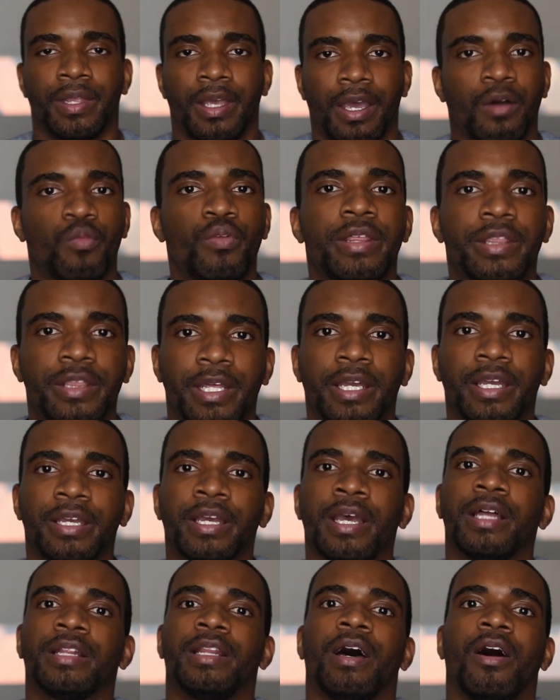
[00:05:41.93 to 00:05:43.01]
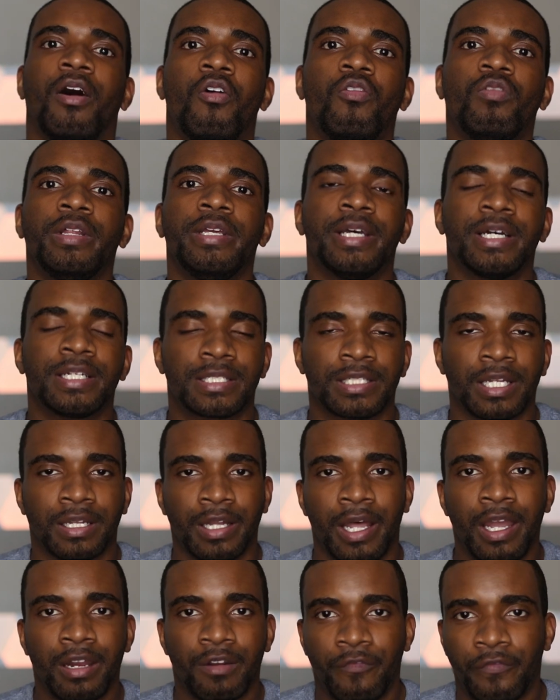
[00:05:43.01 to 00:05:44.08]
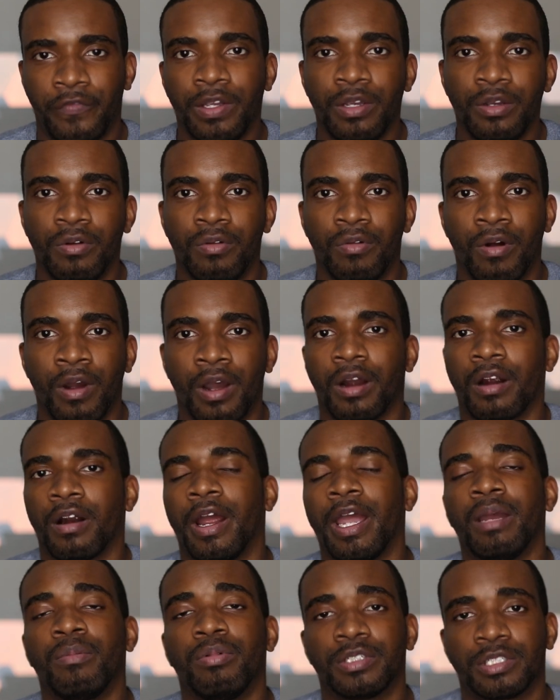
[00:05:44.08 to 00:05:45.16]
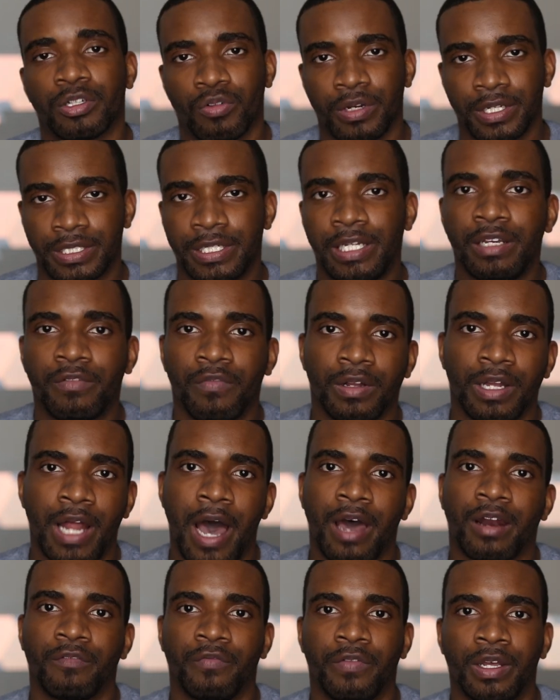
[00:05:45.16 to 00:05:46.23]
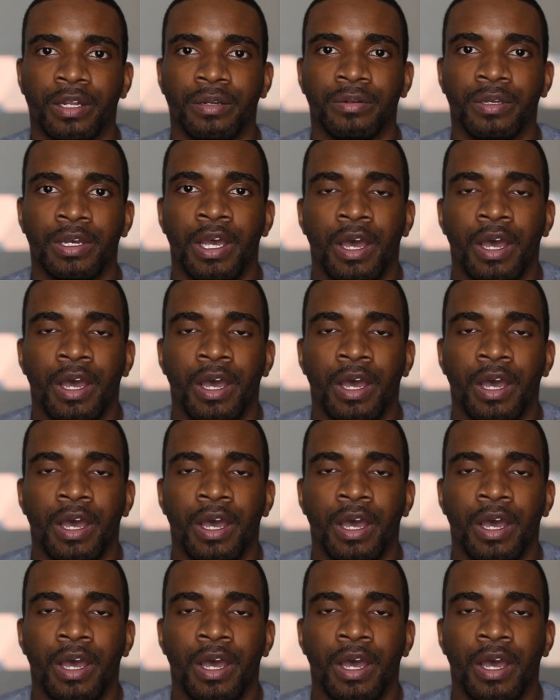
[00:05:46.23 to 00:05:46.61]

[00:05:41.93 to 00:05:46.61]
and we think that only a select few are able to receive a lot of it.